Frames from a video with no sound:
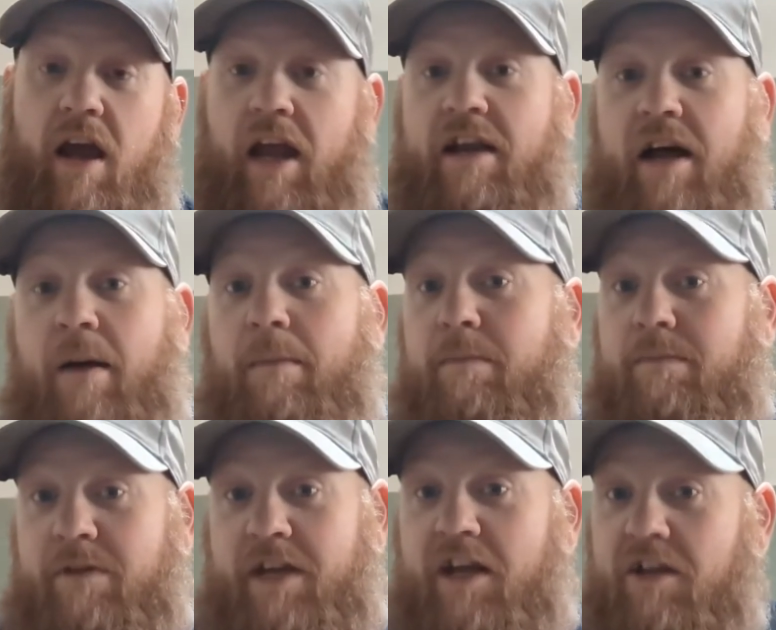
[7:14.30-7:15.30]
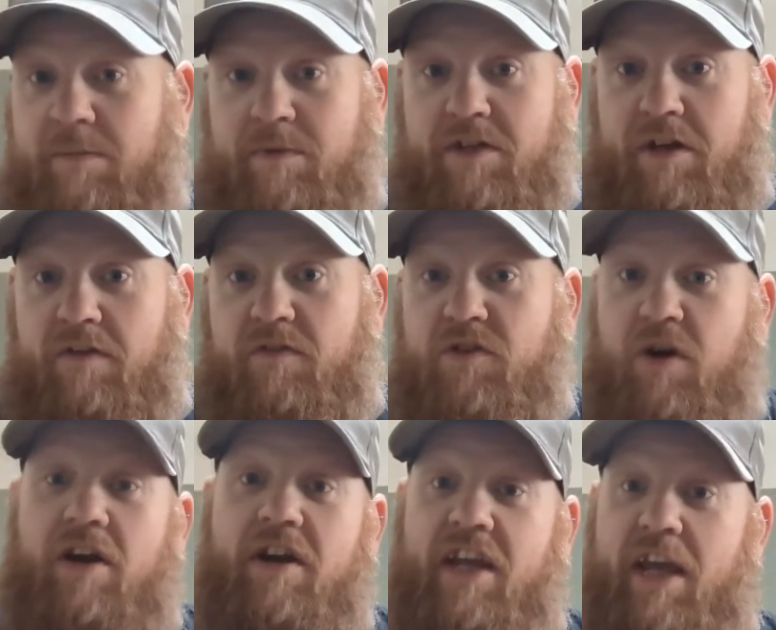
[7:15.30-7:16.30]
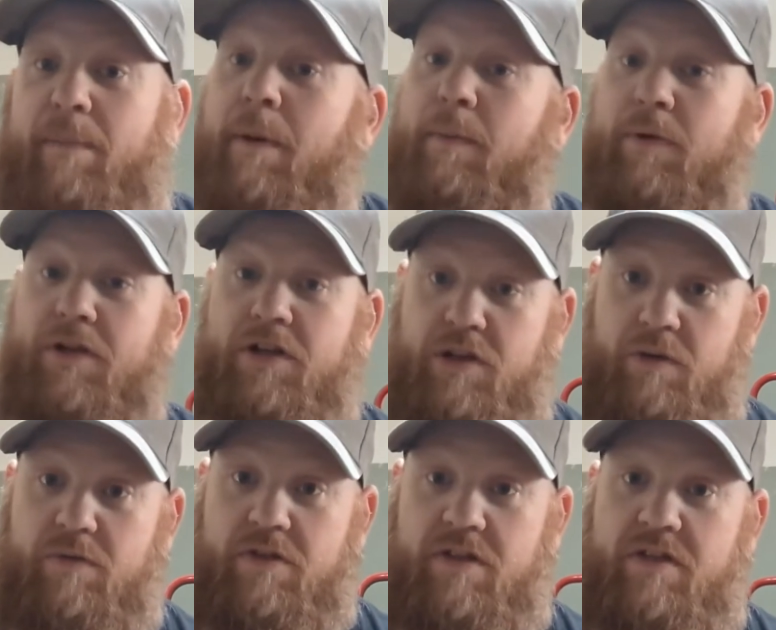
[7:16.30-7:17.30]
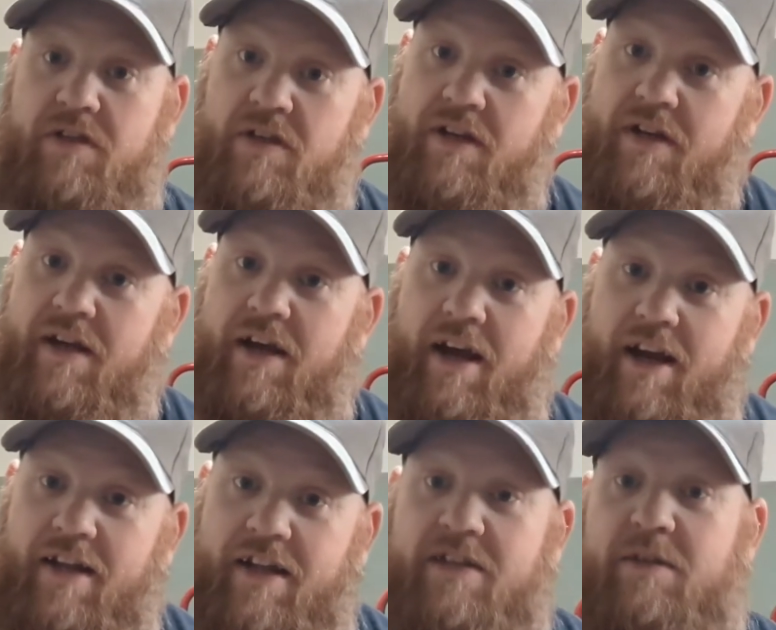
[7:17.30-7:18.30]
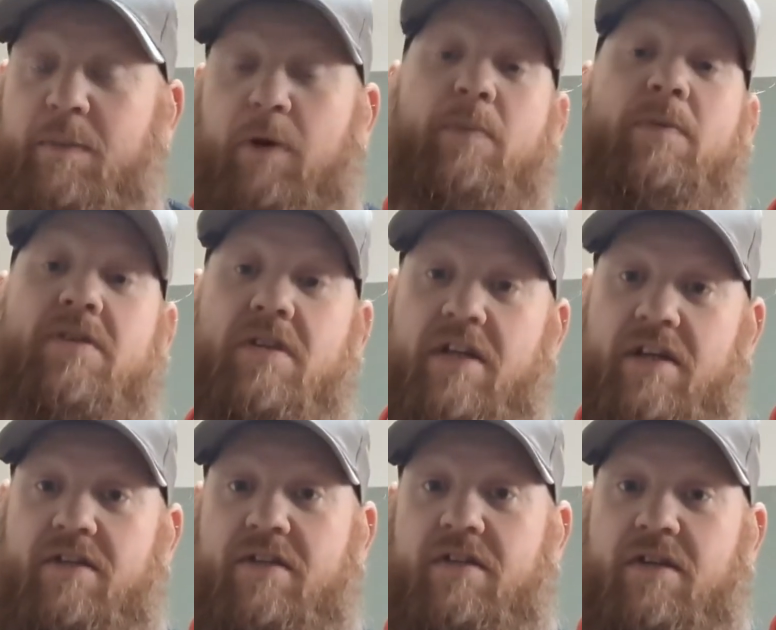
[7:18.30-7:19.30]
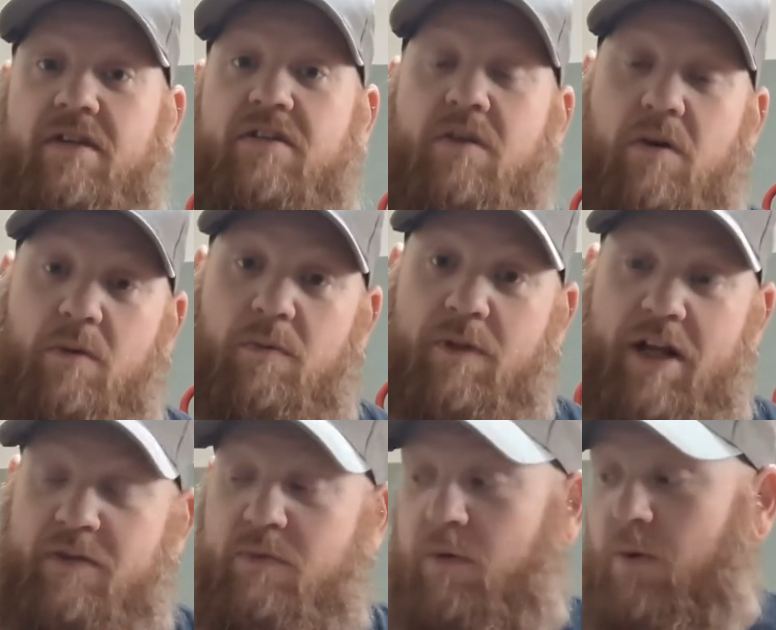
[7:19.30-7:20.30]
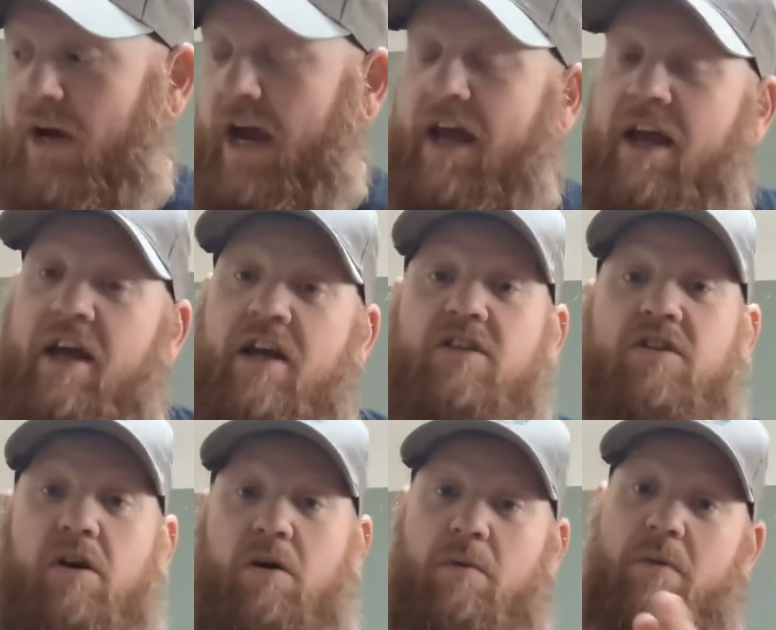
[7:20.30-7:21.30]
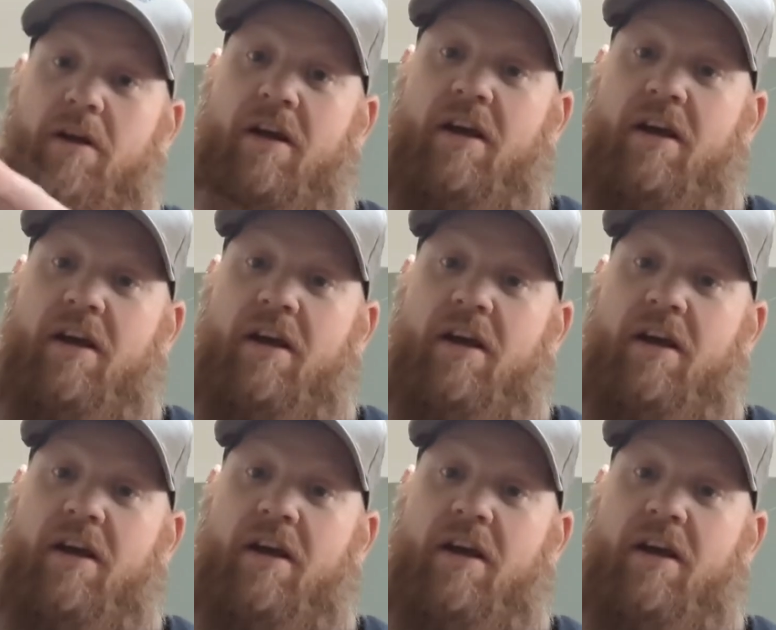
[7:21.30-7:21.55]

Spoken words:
and not kill himself trying to keep up with the Joneses. That's the purpose of this. So that's where we're at. So